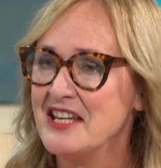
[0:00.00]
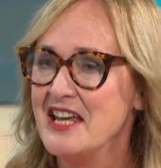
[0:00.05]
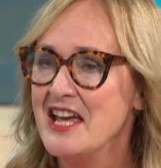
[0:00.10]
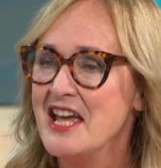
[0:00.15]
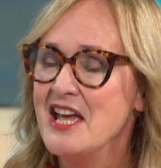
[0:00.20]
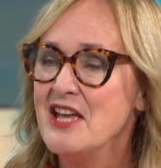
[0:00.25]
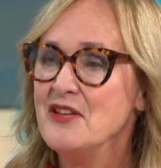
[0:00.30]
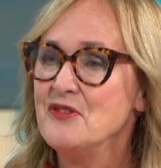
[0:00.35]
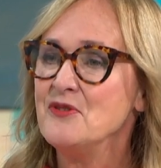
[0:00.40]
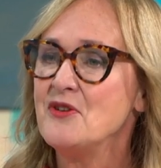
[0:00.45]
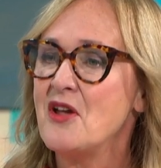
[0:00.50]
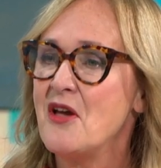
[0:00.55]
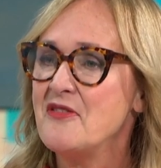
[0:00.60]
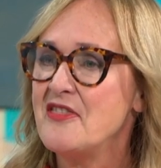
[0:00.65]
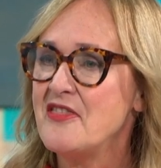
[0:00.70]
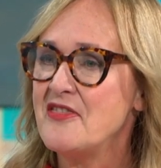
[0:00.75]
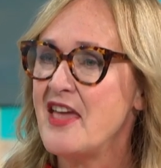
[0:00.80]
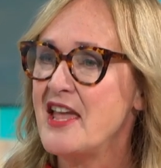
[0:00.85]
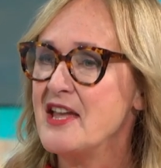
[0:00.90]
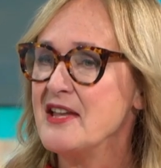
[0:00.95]
mm. you know
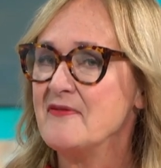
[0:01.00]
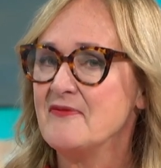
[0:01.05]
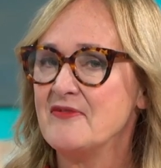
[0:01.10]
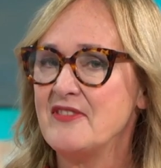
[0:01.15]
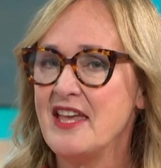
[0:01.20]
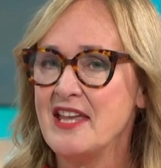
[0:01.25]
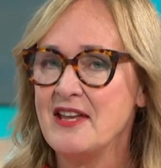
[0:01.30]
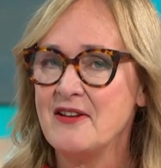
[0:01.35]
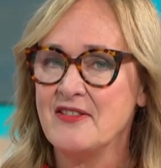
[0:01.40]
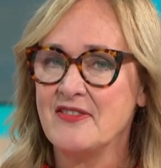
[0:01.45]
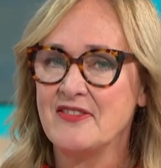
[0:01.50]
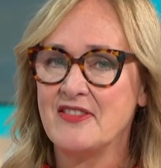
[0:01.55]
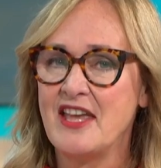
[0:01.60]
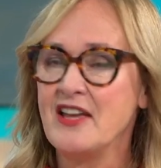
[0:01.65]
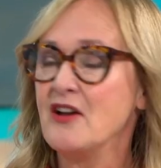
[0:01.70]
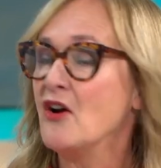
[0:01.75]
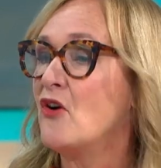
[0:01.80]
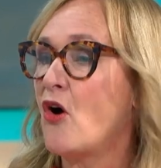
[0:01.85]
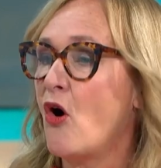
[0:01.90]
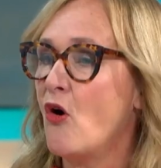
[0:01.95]
they they
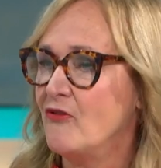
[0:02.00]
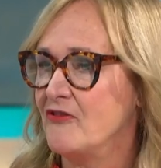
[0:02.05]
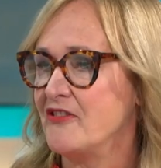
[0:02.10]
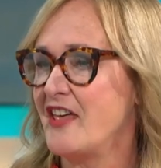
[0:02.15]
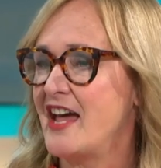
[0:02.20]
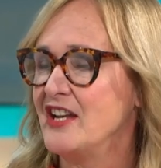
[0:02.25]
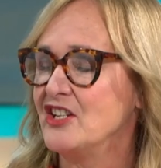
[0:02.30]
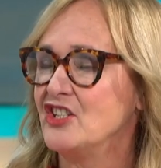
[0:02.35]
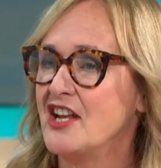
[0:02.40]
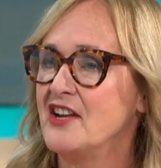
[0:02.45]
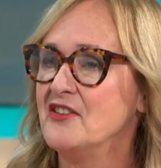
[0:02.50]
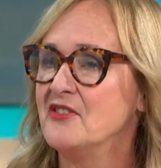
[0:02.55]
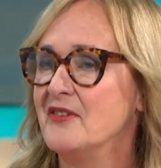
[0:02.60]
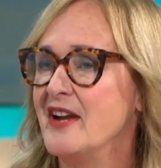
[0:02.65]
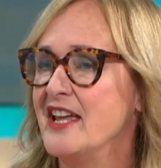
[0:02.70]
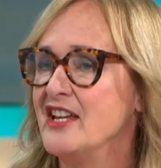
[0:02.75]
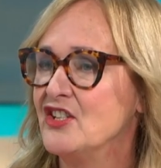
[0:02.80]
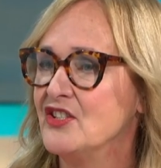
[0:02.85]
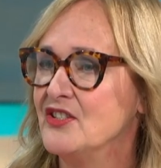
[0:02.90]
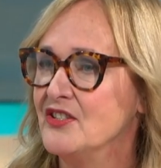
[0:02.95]
they are of that
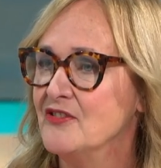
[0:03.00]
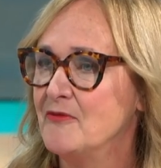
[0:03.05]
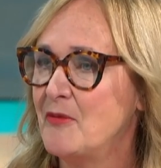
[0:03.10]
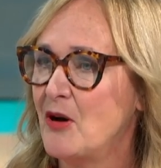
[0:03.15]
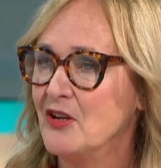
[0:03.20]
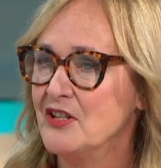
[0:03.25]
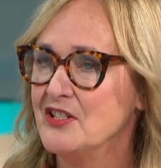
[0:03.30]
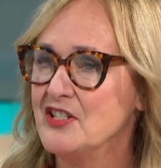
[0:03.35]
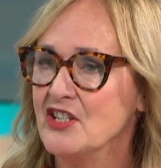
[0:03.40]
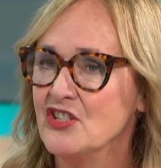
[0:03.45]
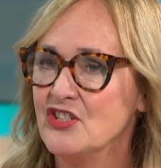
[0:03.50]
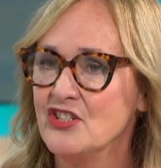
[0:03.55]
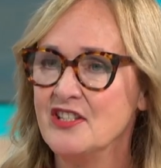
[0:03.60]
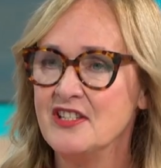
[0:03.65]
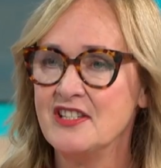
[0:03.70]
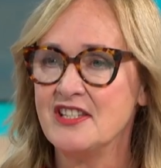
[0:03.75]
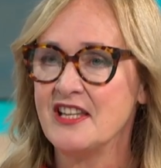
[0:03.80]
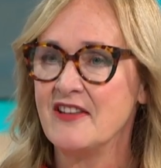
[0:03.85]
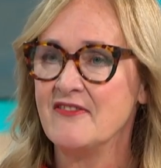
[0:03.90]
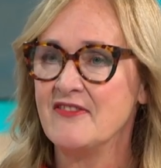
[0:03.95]
generation of
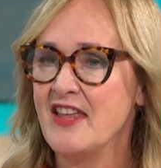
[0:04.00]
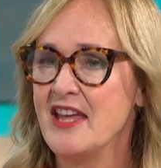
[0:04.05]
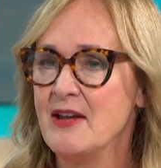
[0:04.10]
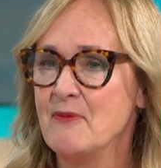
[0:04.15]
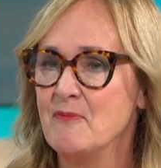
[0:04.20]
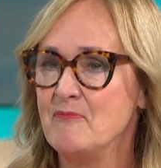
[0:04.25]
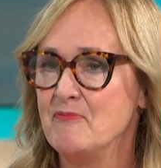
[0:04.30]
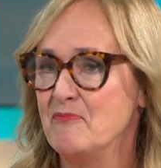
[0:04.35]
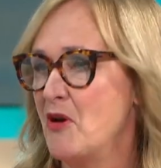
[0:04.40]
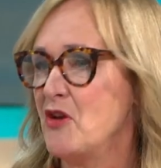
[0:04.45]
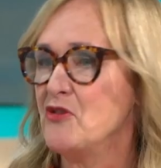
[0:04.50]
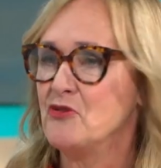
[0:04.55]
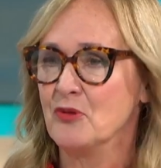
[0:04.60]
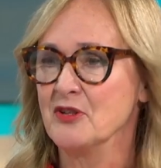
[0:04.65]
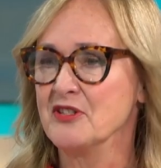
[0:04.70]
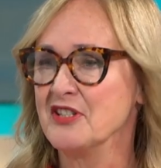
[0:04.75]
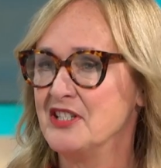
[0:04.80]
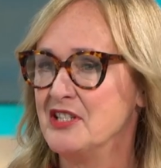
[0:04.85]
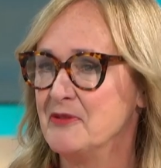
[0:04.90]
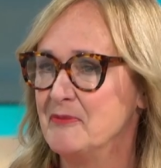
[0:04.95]
politicians, and they both
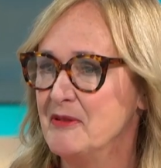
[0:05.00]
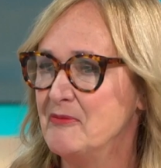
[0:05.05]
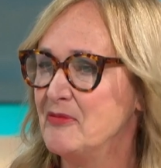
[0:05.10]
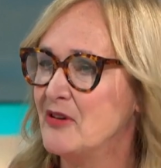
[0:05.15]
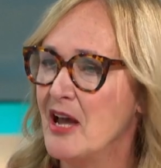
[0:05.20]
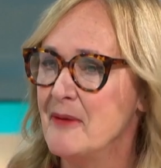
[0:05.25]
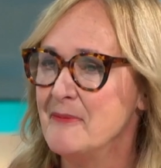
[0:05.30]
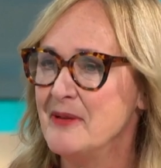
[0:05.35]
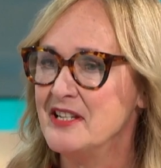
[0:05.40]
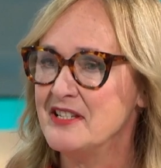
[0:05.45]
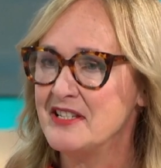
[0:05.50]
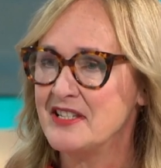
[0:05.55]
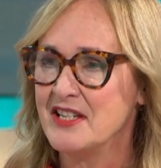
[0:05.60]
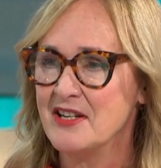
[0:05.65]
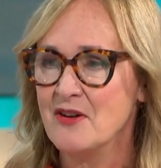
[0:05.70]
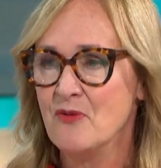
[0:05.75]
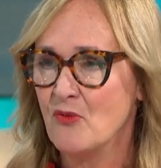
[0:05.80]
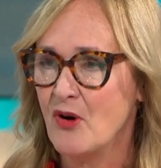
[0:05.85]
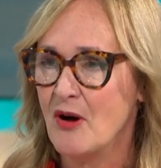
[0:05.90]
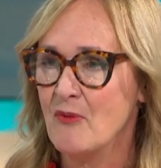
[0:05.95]
wanted to be prime minister,
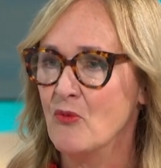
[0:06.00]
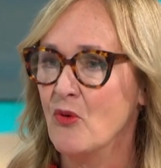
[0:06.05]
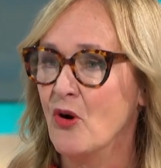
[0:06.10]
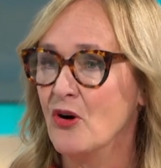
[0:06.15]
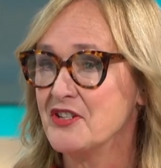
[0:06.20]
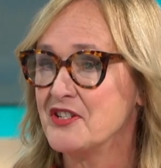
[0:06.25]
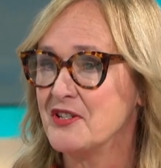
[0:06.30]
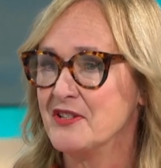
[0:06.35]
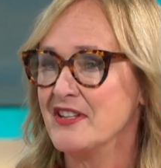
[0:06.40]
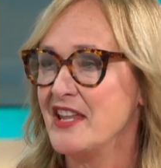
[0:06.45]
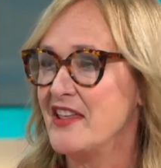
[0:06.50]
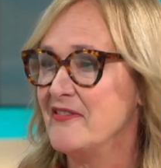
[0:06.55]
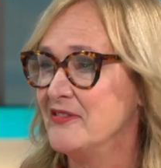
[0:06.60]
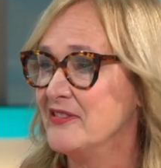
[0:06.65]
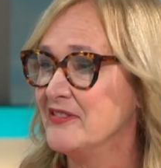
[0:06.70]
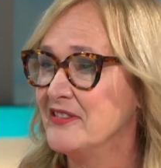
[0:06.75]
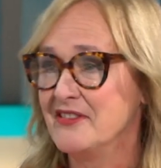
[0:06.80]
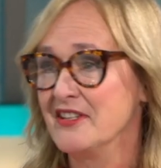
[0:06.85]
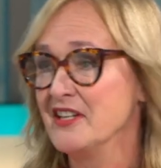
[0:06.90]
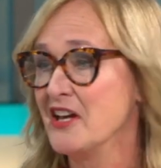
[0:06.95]
and one was, and then
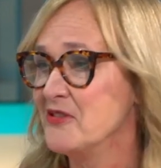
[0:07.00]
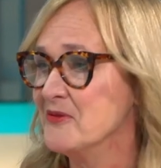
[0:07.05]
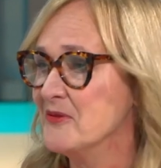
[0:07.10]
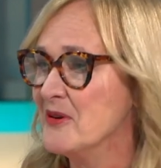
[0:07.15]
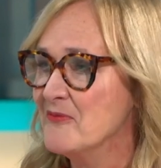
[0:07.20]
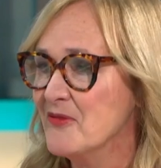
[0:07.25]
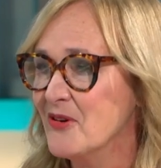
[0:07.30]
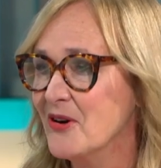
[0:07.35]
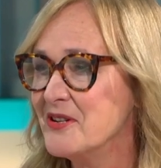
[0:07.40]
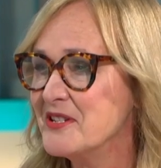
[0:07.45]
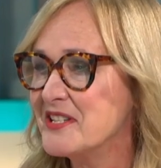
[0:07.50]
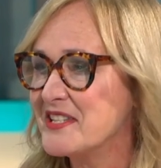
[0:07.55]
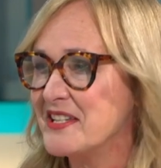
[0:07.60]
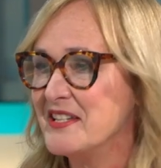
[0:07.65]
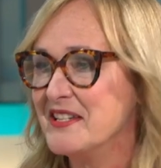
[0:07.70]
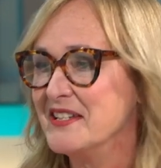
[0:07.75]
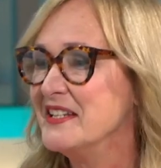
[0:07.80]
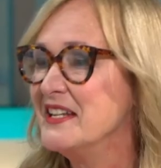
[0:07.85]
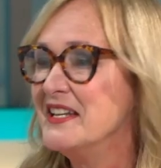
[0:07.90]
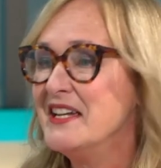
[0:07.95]
the other one was,
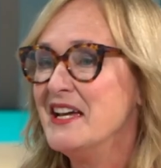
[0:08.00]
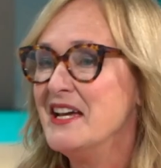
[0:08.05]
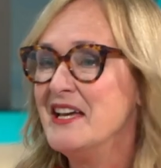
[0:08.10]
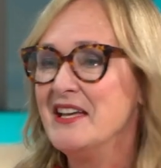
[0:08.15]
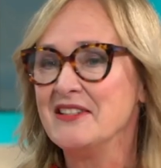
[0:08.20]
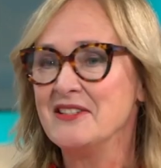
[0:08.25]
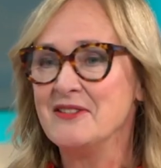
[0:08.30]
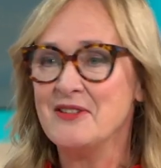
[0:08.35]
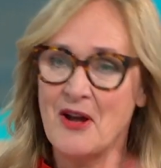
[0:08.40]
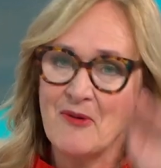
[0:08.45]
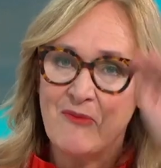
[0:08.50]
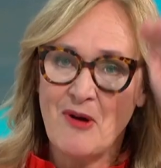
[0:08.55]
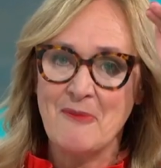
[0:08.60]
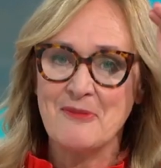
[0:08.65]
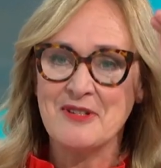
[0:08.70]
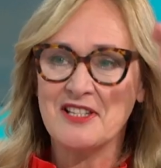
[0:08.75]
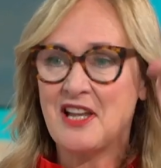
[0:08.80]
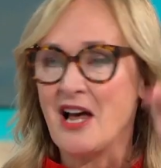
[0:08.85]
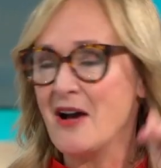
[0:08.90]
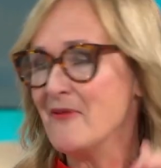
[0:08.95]
and you know, one
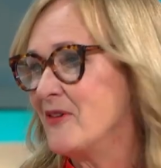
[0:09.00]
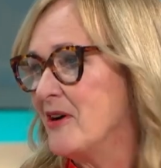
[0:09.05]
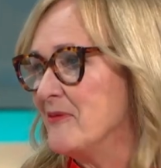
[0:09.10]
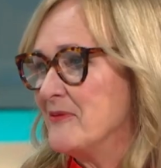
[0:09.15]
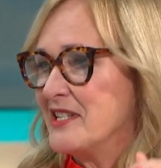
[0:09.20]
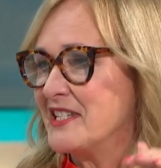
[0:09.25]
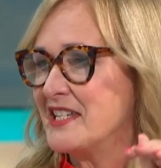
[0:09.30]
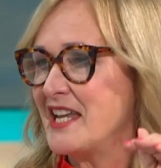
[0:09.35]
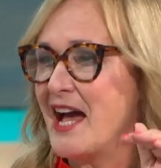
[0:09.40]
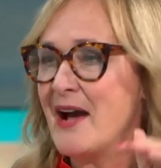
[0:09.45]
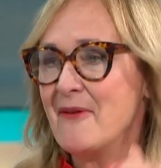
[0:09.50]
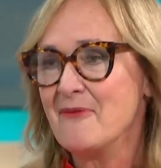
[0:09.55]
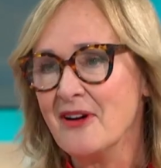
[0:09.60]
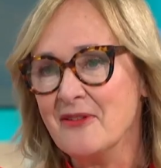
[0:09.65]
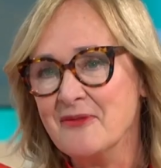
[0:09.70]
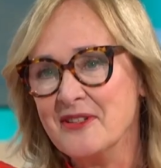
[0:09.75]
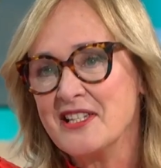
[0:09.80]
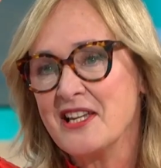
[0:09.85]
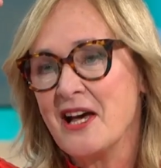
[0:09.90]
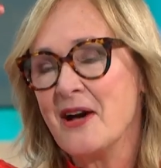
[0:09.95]
was up, one was down,
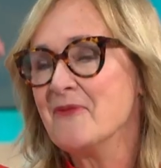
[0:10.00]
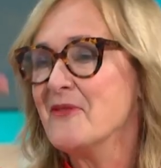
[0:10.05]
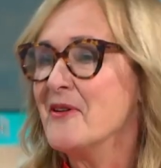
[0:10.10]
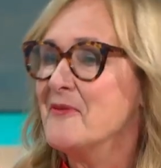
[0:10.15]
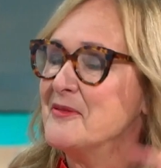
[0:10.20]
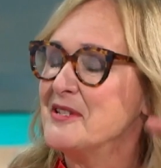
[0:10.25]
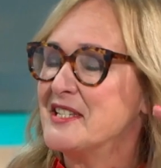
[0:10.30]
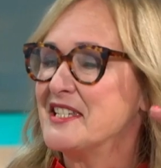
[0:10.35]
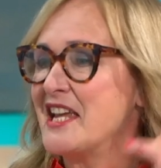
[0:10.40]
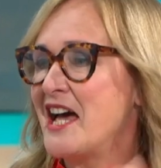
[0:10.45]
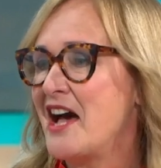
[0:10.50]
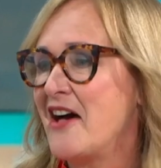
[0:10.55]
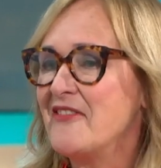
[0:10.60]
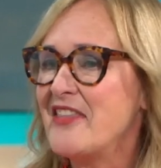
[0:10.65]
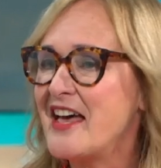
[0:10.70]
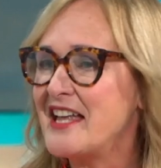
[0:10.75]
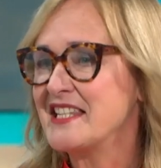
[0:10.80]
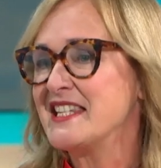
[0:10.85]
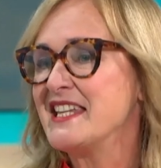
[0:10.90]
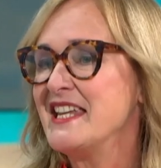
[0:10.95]
one was up, one was down.
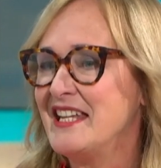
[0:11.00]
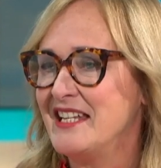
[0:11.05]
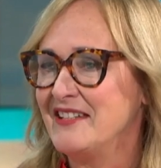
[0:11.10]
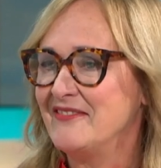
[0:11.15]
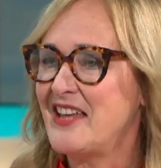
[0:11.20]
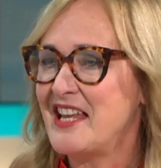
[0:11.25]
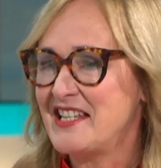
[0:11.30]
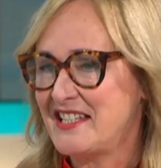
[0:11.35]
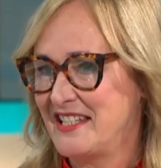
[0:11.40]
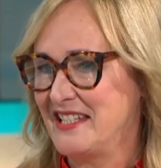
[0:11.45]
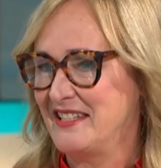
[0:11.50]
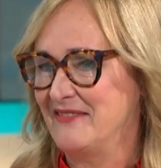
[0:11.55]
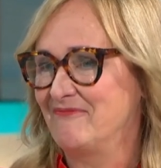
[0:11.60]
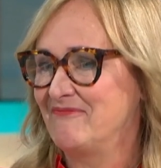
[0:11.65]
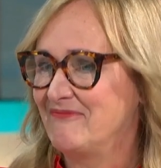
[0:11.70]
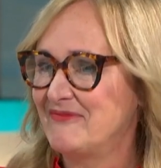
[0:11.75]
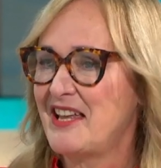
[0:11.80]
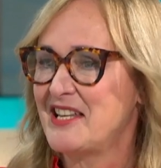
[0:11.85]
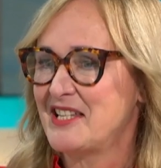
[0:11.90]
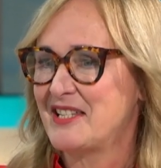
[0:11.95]
That's it. That's
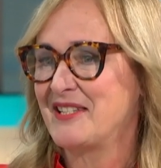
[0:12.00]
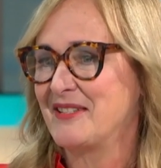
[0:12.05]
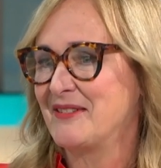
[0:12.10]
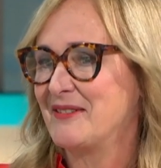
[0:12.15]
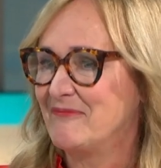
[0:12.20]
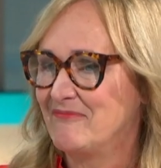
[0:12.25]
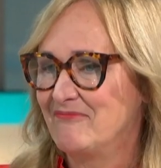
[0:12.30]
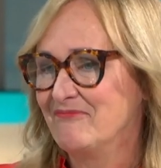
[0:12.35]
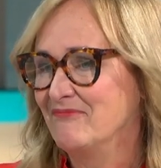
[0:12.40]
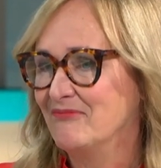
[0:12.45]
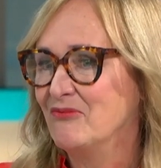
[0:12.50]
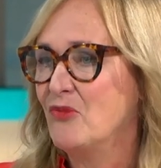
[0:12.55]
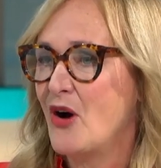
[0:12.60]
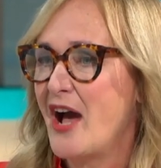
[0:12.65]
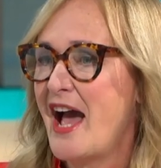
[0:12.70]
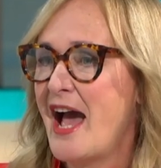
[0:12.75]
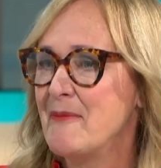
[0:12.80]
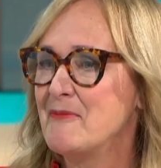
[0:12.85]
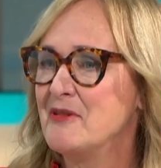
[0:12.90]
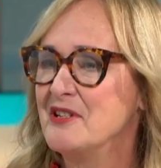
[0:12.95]
that's so. With, so a
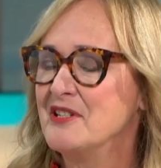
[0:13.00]
lot happens. of them,